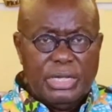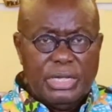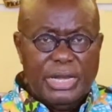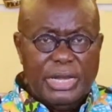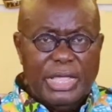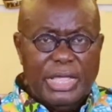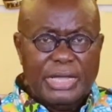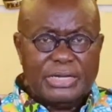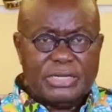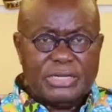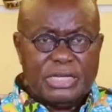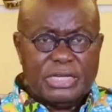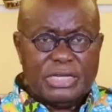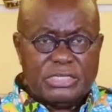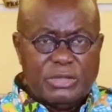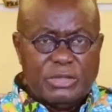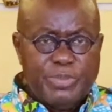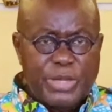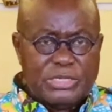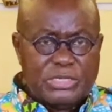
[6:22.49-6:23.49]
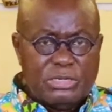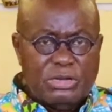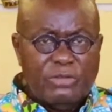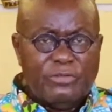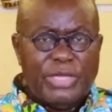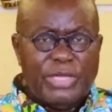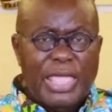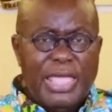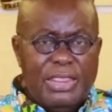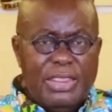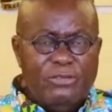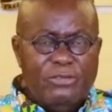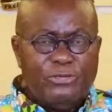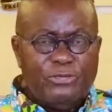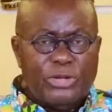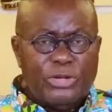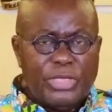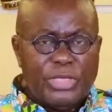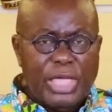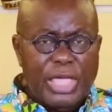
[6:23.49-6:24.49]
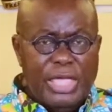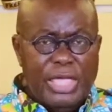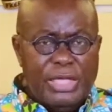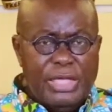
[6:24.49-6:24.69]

in anticipation of any further